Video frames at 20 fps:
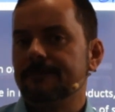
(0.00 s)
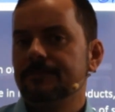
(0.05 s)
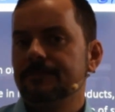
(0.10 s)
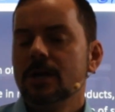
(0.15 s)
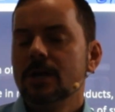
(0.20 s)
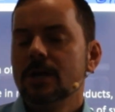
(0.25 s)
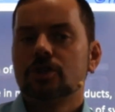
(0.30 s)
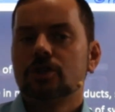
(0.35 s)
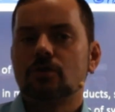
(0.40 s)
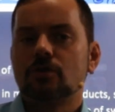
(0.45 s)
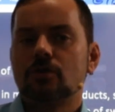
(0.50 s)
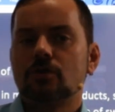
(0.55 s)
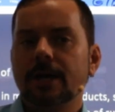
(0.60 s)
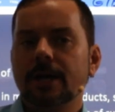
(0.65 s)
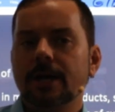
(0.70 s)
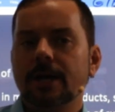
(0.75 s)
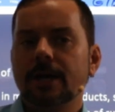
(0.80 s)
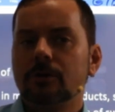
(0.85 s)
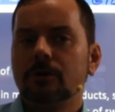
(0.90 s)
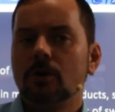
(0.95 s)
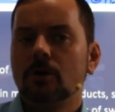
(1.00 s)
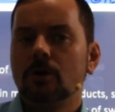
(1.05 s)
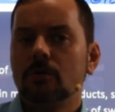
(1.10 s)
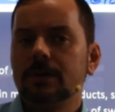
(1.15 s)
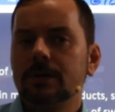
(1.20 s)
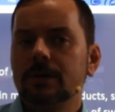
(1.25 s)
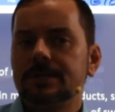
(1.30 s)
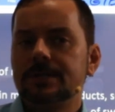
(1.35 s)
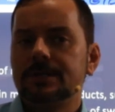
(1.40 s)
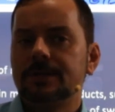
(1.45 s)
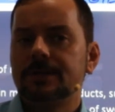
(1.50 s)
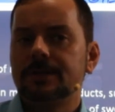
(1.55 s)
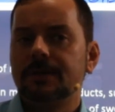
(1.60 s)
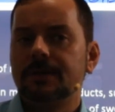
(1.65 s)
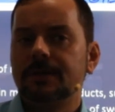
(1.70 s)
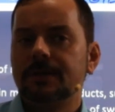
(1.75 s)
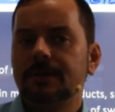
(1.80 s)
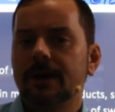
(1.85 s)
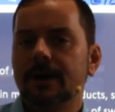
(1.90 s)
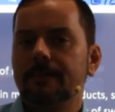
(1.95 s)
try to always think
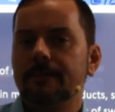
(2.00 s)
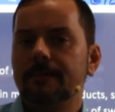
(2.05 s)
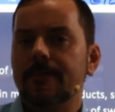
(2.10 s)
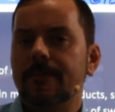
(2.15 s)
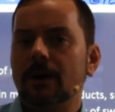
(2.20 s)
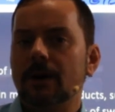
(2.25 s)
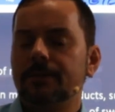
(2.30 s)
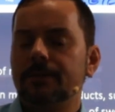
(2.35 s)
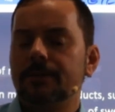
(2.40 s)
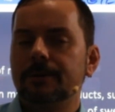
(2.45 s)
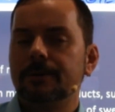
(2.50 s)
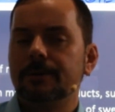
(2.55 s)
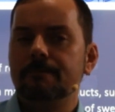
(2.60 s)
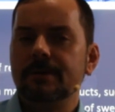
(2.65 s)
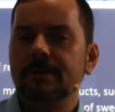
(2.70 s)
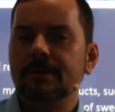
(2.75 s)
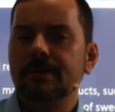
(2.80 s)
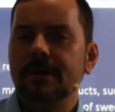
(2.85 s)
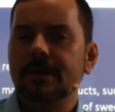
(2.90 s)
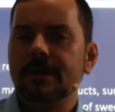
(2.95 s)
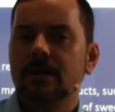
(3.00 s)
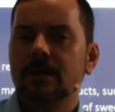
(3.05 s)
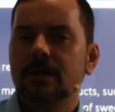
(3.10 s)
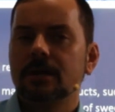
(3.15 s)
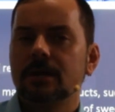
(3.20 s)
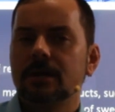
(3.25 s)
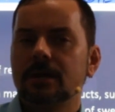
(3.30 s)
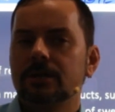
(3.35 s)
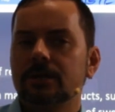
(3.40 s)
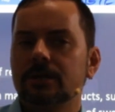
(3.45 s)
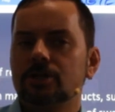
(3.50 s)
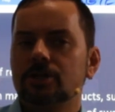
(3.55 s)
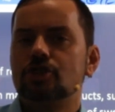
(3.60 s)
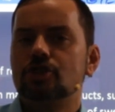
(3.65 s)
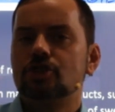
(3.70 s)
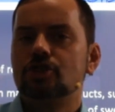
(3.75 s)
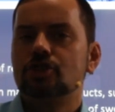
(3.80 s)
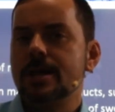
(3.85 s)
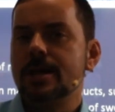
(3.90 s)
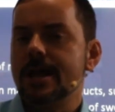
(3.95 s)
about the big
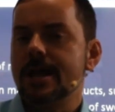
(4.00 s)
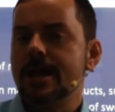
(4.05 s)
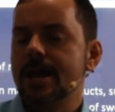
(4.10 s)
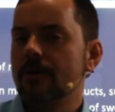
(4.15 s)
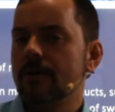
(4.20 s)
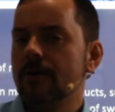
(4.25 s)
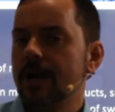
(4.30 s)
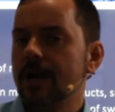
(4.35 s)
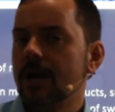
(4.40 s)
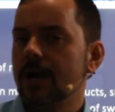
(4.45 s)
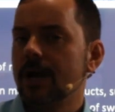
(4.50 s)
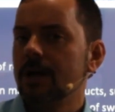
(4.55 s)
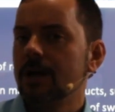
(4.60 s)
generic